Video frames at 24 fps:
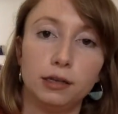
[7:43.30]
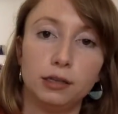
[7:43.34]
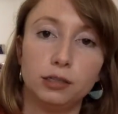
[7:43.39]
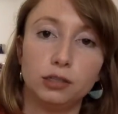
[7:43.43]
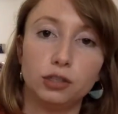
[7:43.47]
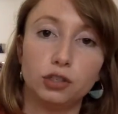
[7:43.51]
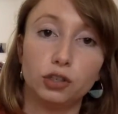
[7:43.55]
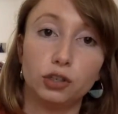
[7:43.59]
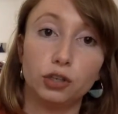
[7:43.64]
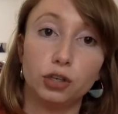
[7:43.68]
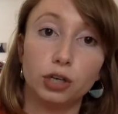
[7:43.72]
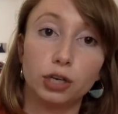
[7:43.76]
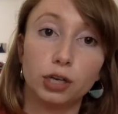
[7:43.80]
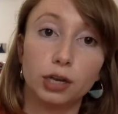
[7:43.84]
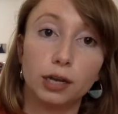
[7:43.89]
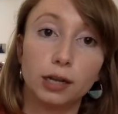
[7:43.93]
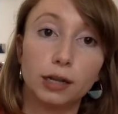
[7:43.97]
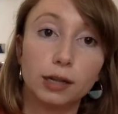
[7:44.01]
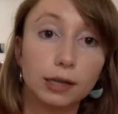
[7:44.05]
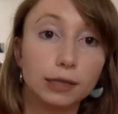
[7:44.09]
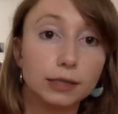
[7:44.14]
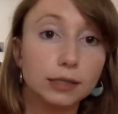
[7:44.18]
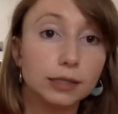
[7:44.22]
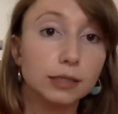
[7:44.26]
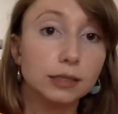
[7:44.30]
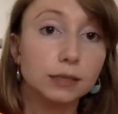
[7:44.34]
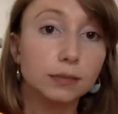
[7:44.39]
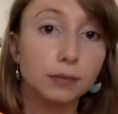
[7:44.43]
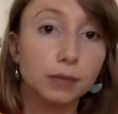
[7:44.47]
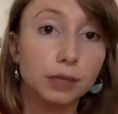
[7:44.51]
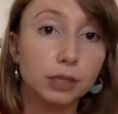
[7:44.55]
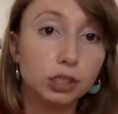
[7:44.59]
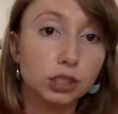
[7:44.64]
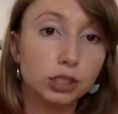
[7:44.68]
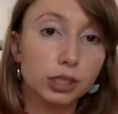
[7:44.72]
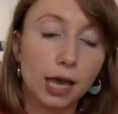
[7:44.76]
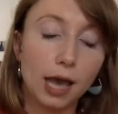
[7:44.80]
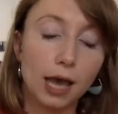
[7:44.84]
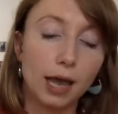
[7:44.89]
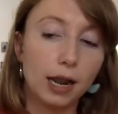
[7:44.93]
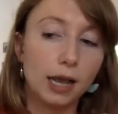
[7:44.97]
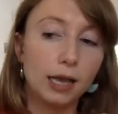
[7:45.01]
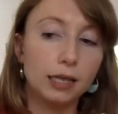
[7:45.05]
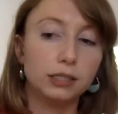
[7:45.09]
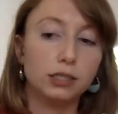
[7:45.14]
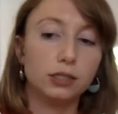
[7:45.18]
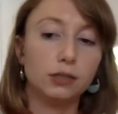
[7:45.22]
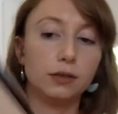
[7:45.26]
So you're going to collect as much data
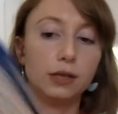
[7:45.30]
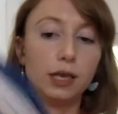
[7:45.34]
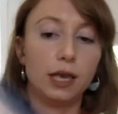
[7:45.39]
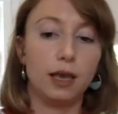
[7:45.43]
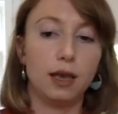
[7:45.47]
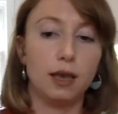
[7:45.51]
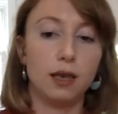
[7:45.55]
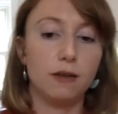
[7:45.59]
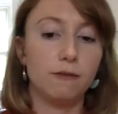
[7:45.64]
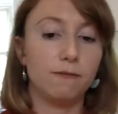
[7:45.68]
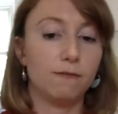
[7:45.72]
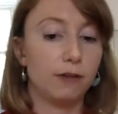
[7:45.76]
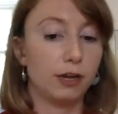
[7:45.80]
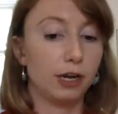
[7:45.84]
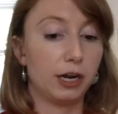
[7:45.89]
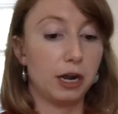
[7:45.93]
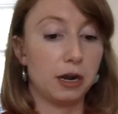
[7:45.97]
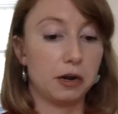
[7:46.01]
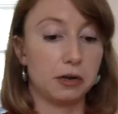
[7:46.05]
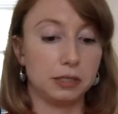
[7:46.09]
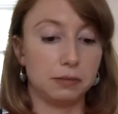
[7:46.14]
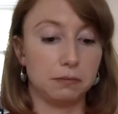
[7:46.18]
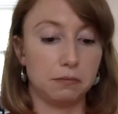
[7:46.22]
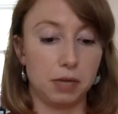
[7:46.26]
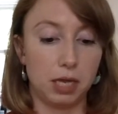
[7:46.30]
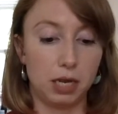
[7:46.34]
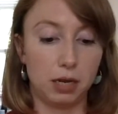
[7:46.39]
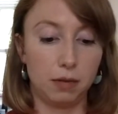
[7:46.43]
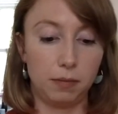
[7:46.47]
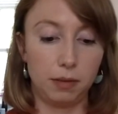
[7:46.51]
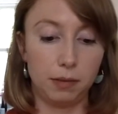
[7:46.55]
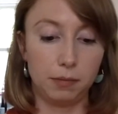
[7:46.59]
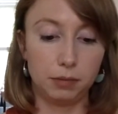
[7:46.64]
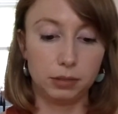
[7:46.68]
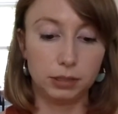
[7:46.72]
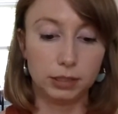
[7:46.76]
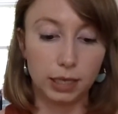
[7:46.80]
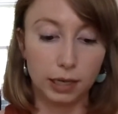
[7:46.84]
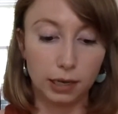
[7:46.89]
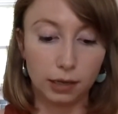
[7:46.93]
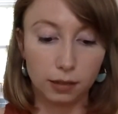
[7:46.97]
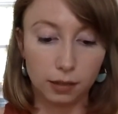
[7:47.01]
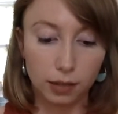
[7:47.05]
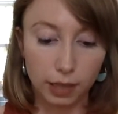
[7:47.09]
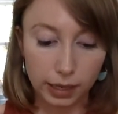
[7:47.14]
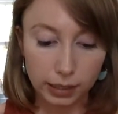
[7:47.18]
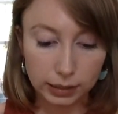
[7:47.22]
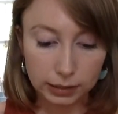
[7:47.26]
as you can, figure out as many people's
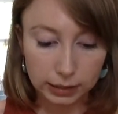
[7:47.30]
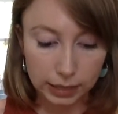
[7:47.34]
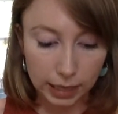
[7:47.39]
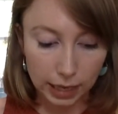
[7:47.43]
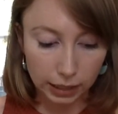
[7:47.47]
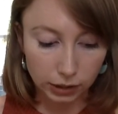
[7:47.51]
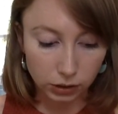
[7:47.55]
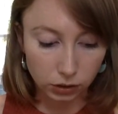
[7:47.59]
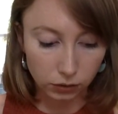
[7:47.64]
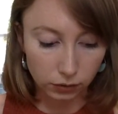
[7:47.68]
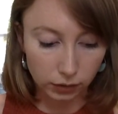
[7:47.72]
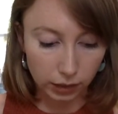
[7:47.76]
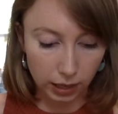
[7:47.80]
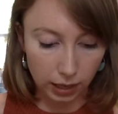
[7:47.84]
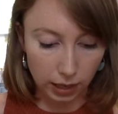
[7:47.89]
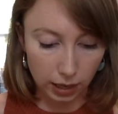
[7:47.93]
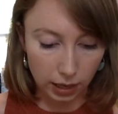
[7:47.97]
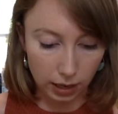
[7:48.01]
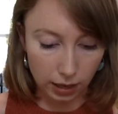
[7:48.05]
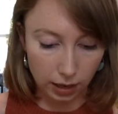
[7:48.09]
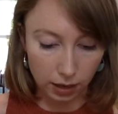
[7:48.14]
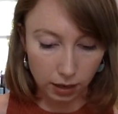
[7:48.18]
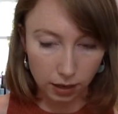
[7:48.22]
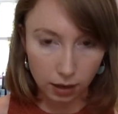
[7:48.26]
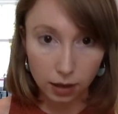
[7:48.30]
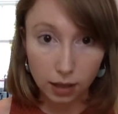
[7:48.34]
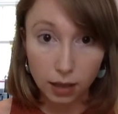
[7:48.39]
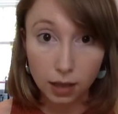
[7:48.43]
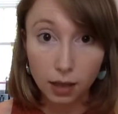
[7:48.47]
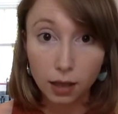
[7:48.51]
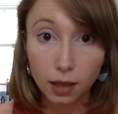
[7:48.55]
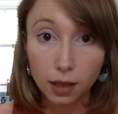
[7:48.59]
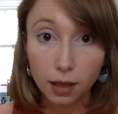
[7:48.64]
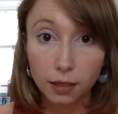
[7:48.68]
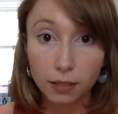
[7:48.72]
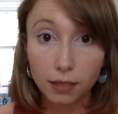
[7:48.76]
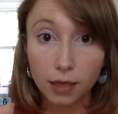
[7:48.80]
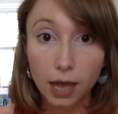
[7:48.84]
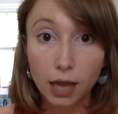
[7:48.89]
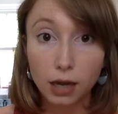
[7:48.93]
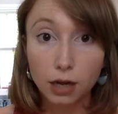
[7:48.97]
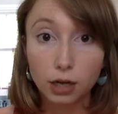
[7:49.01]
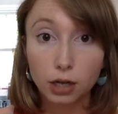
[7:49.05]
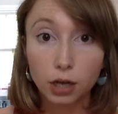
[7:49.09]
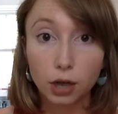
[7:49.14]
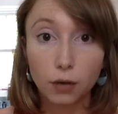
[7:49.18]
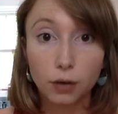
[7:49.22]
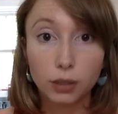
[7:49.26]
hand lengths as you can. Then
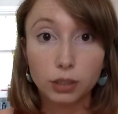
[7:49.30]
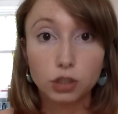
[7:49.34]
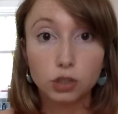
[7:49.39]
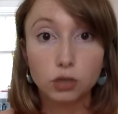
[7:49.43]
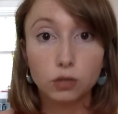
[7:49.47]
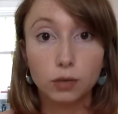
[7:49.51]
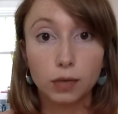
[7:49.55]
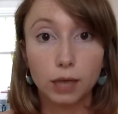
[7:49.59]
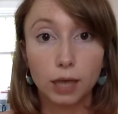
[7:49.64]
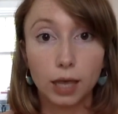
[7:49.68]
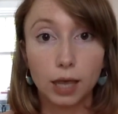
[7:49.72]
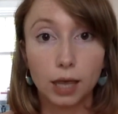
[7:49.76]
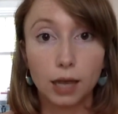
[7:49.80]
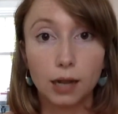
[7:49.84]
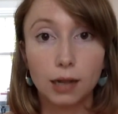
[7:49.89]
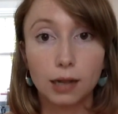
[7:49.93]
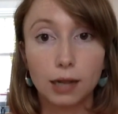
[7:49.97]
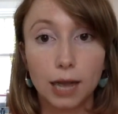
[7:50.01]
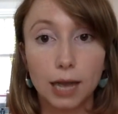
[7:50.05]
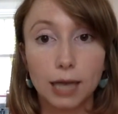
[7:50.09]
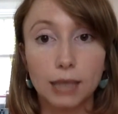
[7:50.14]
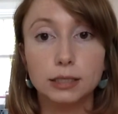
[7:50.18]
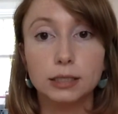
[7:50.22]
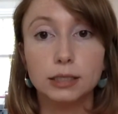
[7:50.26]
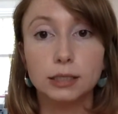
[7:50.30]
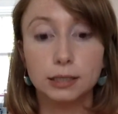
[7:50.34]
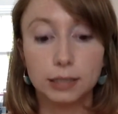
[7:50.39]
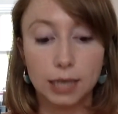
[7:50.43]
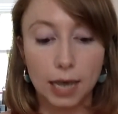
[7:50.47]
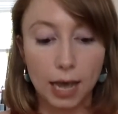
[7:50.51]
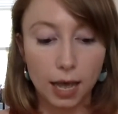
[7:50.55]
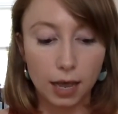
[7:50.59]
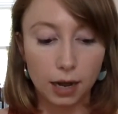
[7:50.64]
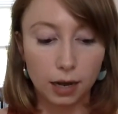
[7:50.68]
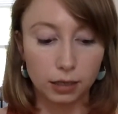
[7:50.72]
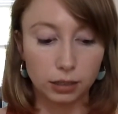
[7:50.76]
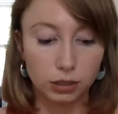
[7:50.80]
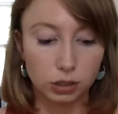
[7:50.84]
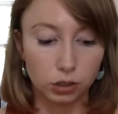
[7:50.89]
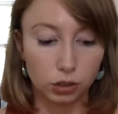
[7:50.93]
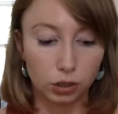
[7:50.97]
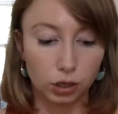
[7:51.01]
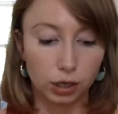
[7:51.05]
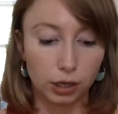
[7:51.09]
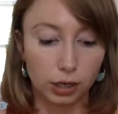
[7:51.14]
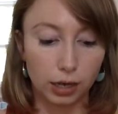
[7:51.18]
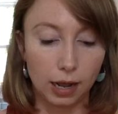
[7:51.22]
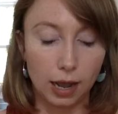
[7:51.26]
you're going to analyze the data. So
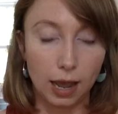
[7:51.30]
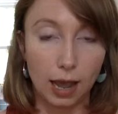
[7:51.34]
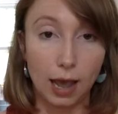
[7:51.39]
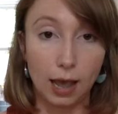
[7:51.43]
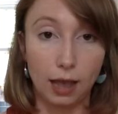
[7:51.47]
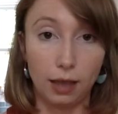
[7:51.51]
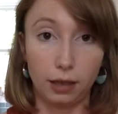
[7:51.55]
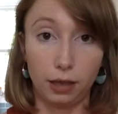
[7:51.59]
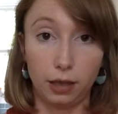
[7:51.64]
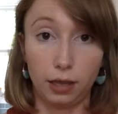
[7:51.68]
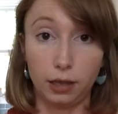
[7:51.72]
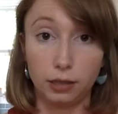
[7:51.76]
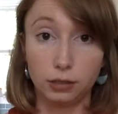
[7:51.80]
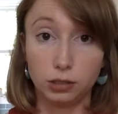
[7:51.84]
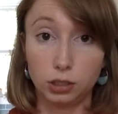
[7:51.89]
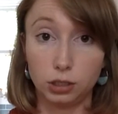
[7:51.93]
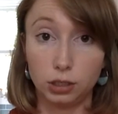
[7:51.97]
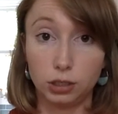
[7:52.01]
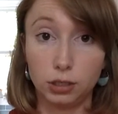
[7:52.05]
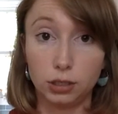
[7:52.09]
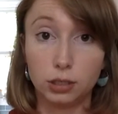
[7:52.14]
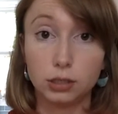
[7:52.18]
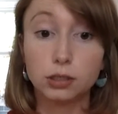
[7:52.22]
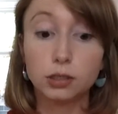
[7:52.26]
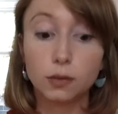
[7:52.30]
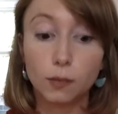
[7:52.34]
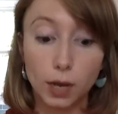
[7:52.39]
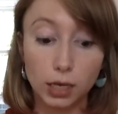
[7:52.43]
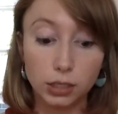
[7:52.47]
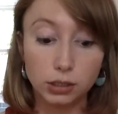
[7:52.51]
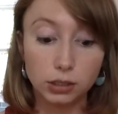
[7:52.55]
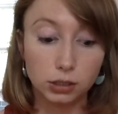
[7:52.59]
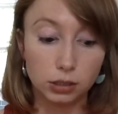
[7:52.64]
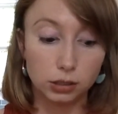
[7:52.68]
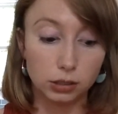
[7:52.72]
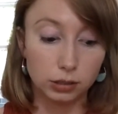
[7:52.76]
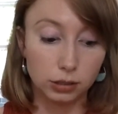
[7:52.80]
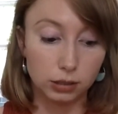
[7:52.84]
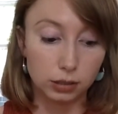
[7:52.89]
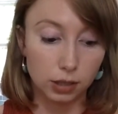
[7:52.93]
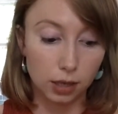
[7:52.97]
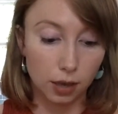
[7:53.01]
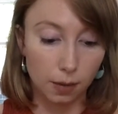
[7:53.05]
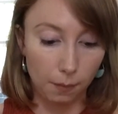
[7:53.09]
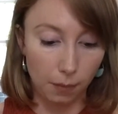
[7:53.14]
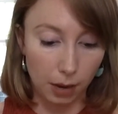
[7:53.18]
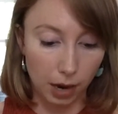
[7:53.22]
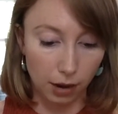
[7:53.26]
you're going to answer these questions
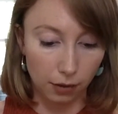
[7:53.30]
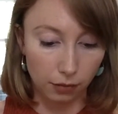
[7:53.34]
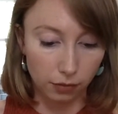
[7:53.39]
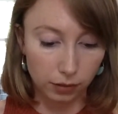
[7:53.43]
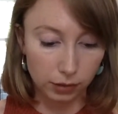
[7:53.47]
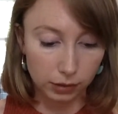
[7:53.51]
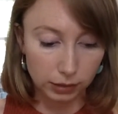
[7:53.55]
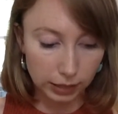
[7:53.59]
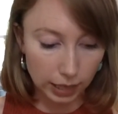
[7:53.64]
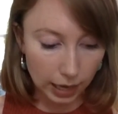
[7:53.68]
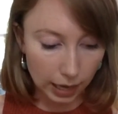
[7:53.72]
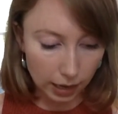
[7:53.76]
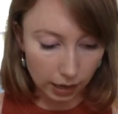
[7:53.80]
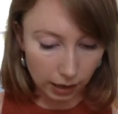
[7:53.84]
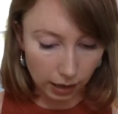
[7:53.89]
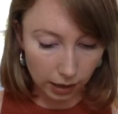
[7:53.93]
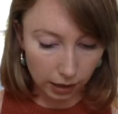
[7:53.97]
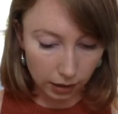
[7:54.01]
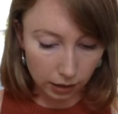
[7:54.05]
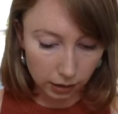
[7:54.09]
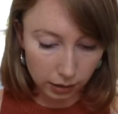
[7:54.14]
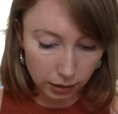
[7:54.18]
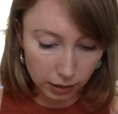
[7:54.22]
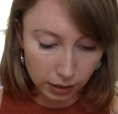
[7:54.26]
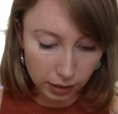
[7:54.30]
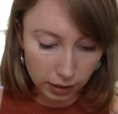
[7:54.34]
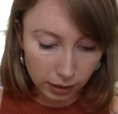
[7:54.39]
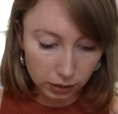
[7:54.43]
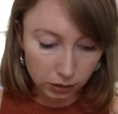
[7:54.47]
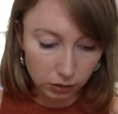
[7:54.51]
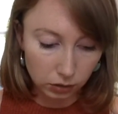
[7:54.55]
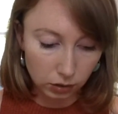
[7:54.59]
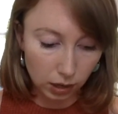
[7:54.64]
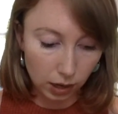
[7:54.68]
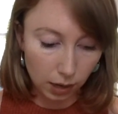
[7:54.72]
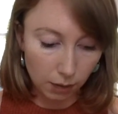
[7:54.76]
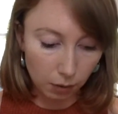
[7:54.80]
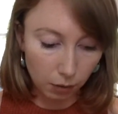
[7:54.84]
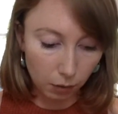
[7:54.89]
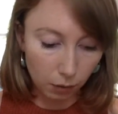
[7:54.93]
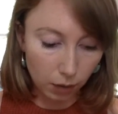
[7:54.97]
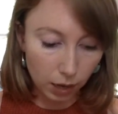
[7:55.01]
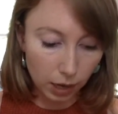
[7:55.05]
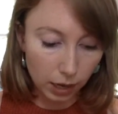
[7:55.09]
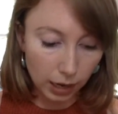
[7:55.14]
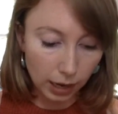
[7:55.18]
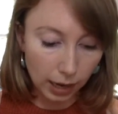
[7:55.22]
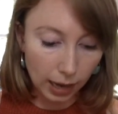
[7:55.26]
about the data. So number
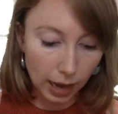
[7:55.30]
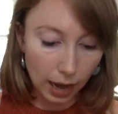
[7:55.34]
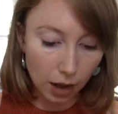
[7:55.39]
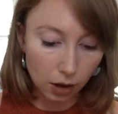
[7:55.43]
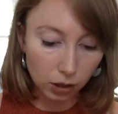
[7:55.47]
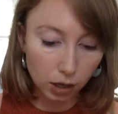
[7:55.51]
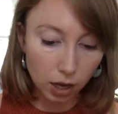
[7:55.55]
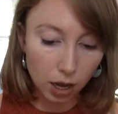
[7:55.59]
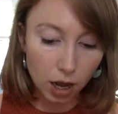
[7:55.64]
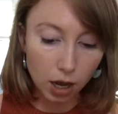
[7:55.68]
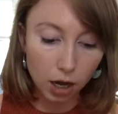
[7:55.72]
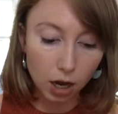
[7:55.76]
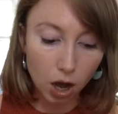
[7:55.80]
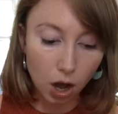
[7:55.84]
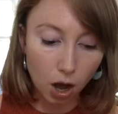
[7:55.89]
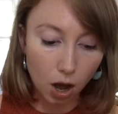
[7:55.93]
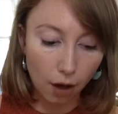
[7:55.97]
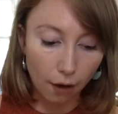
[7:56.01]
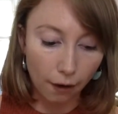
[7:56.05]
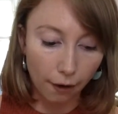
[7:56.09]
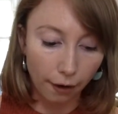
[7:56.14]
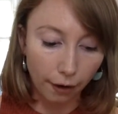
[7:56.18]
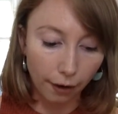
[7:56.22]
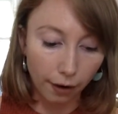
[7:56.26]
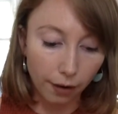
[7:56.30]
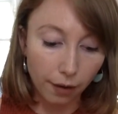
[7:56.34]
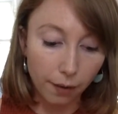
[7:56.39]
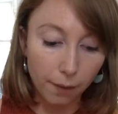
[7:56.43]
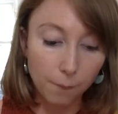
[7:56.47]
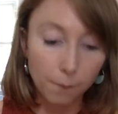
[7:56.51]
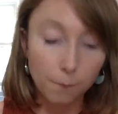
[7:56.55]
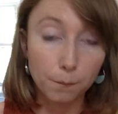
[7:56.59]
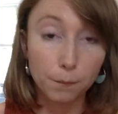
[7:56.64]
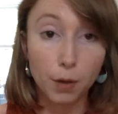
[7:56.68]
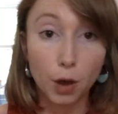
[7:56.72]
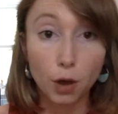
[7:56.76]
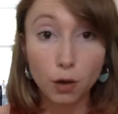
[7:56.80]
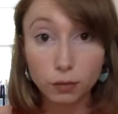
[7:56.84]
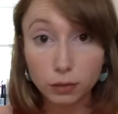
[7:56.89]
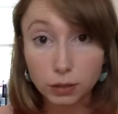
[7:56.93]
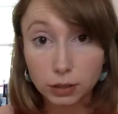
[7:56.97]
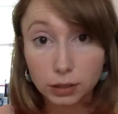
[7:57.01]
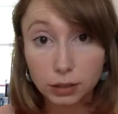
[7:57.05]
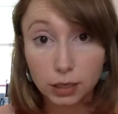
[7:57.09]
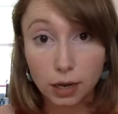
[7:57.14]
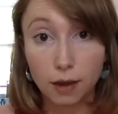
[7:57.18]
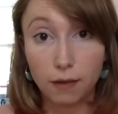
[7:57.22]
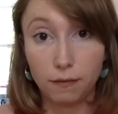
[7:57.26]
1, how long are
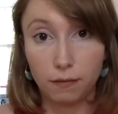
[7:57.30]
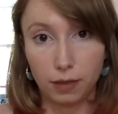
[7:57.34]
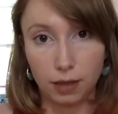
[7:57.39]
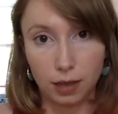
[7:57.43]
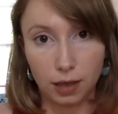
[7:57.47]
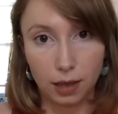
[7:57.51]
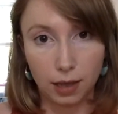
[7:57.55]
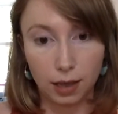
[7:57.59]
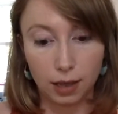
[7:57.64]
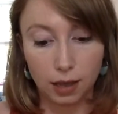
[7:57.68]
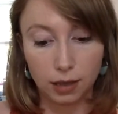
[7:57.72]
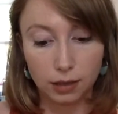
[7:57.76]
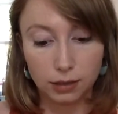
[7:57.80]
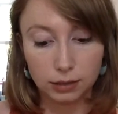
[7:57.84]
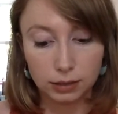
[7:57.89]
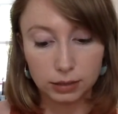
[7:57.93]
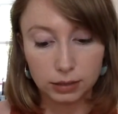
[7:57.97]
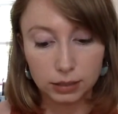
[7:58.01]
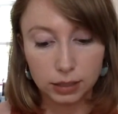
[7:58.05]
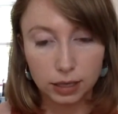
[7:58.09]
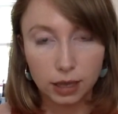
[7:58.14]
most of the hands?